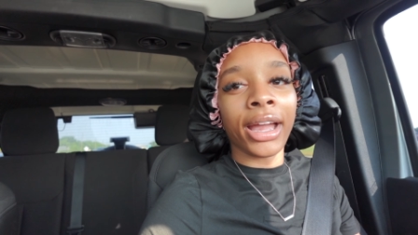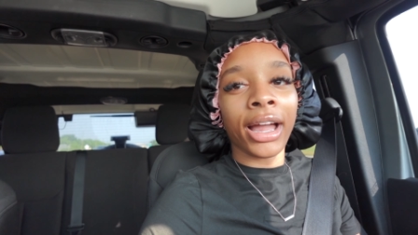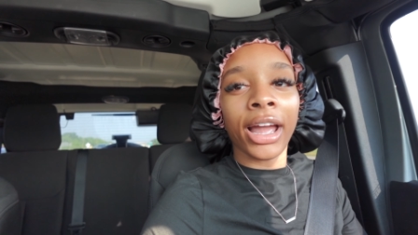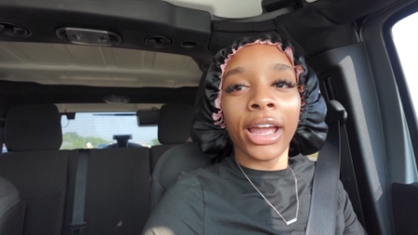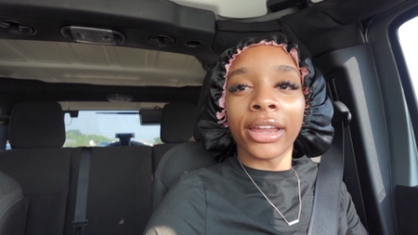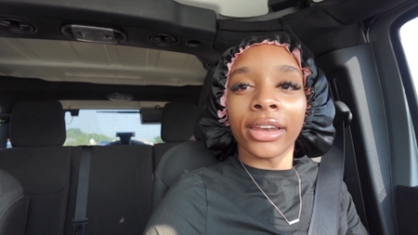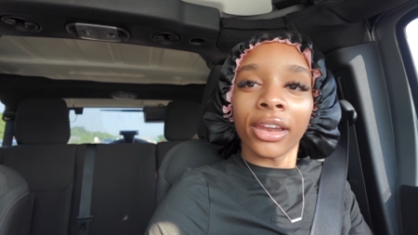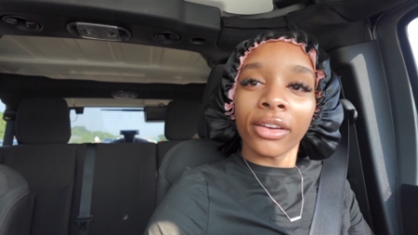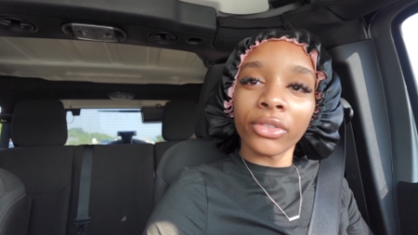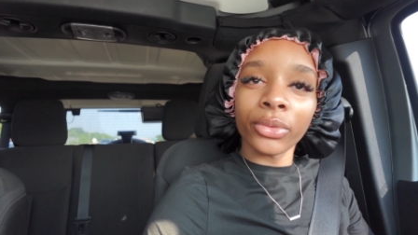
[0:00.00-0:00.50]
I
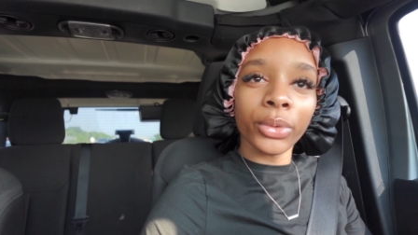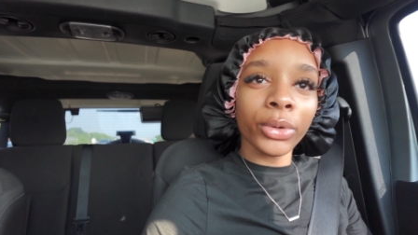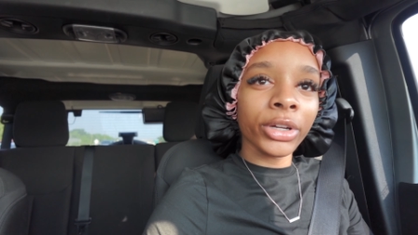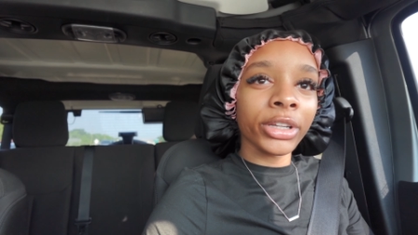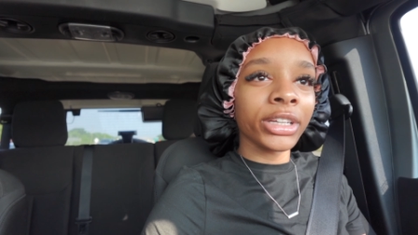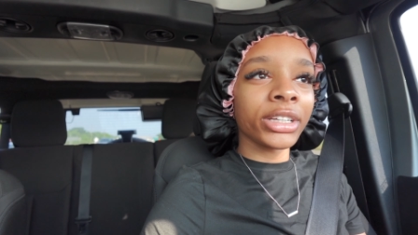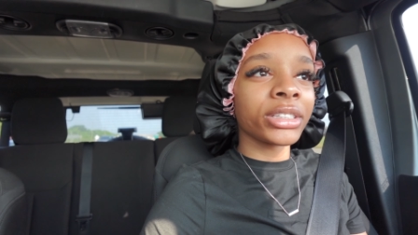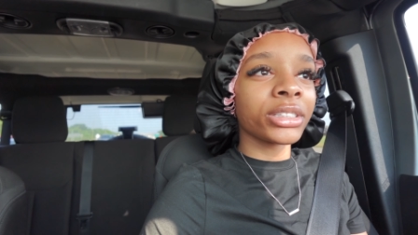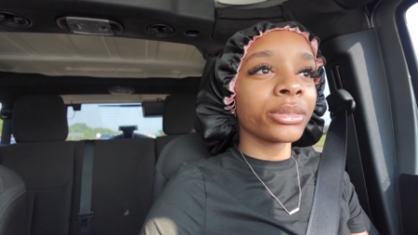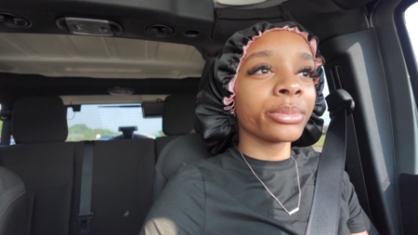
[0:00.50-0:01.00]
ain't never wore
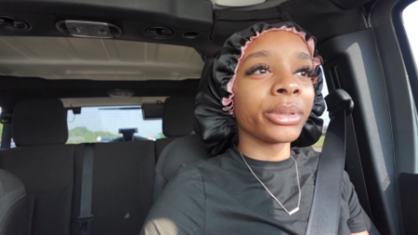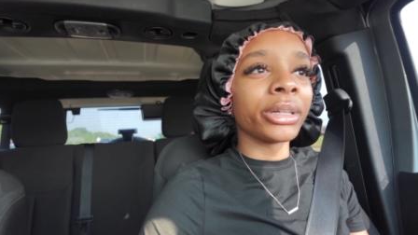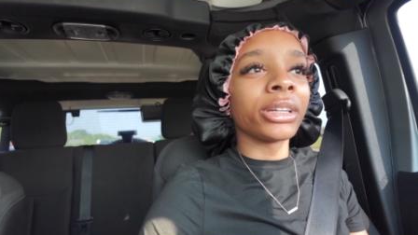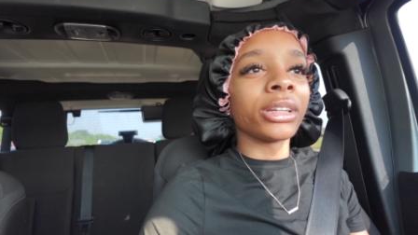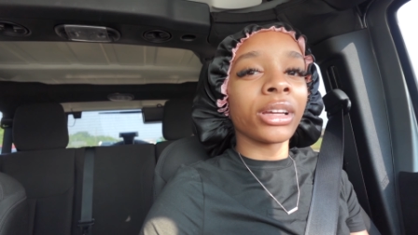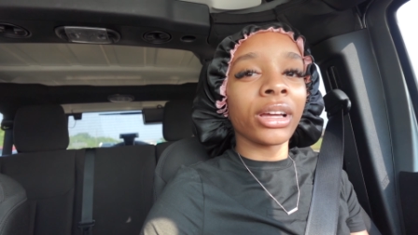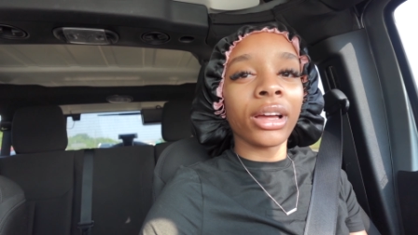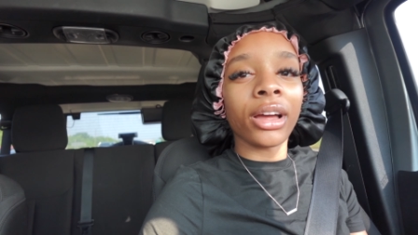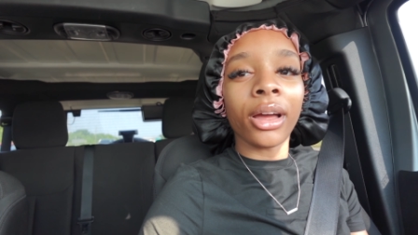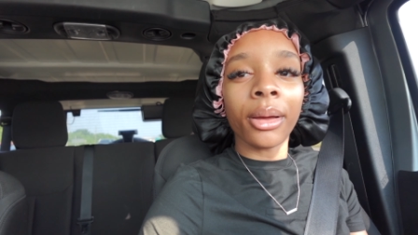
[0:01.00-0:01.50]
this, but
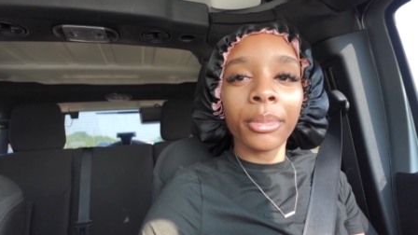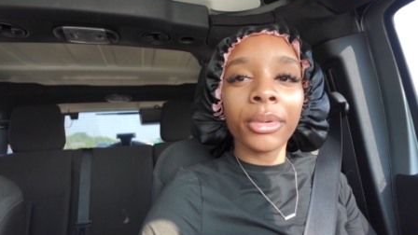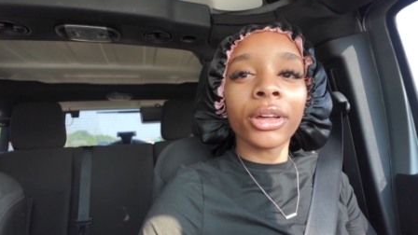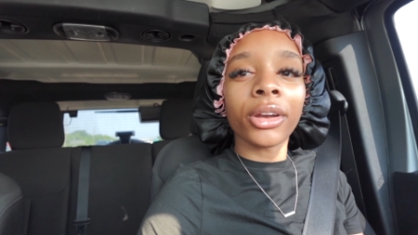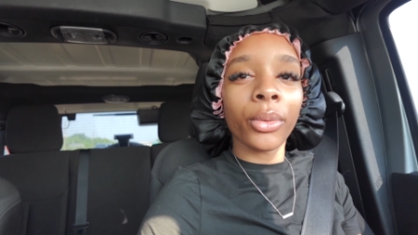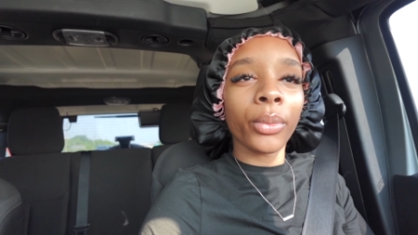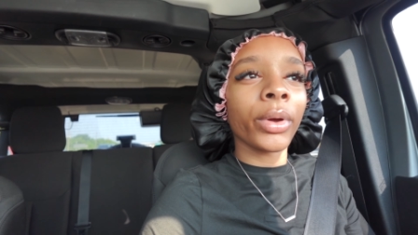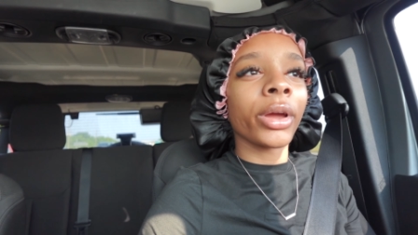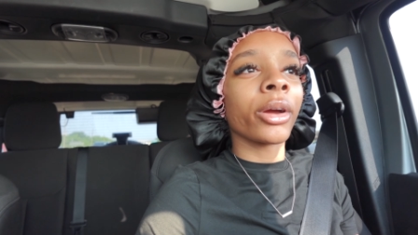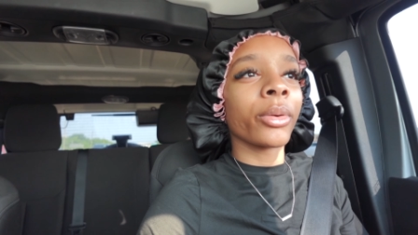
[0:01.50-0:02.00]
I'm going
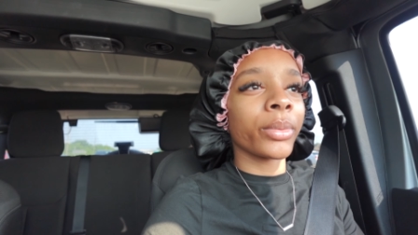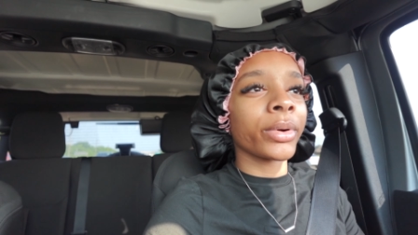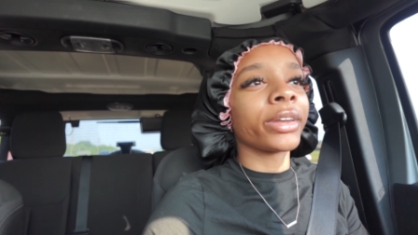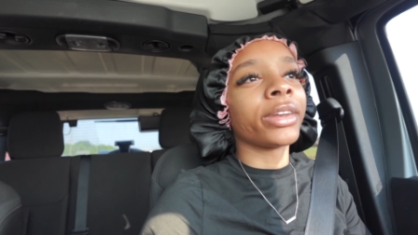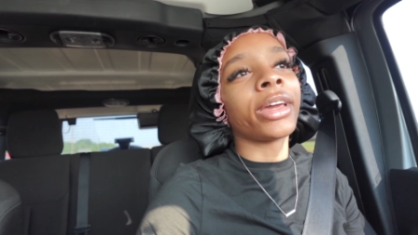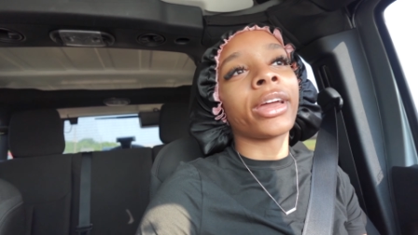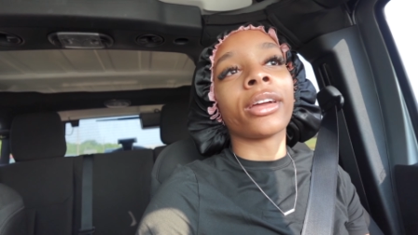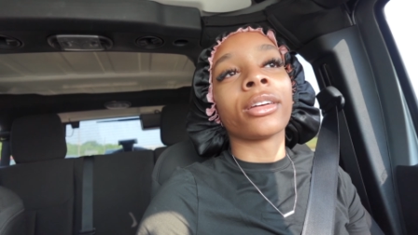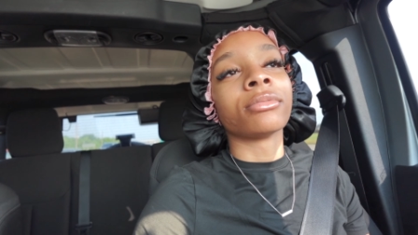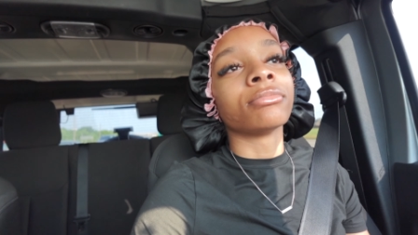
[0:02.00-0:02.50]
to wear it one
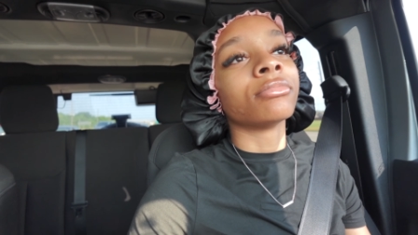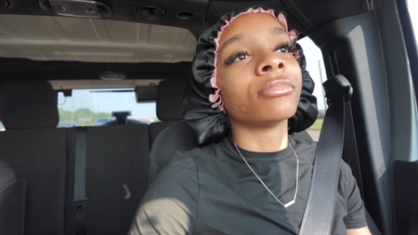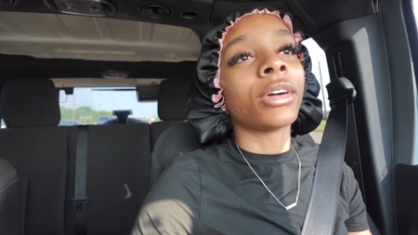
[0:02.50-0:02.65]
day.